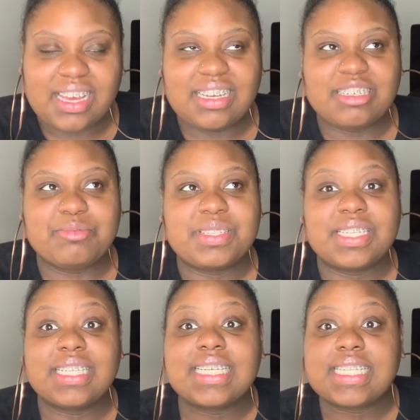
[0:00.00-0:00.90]
um,
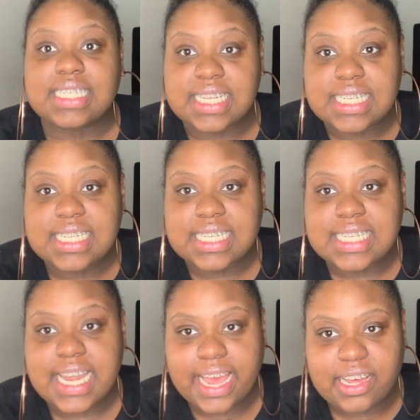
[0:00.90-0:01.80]
so this this is
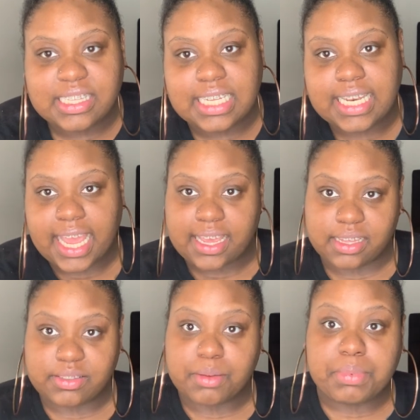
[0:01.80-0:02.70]
now the day
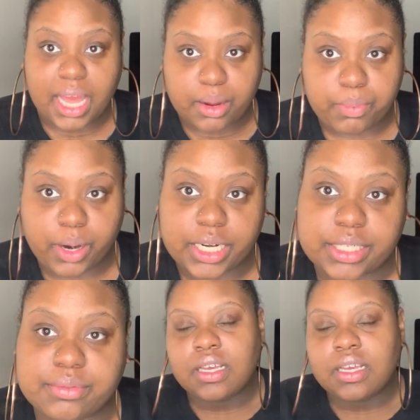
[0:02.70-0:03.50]
of the block party.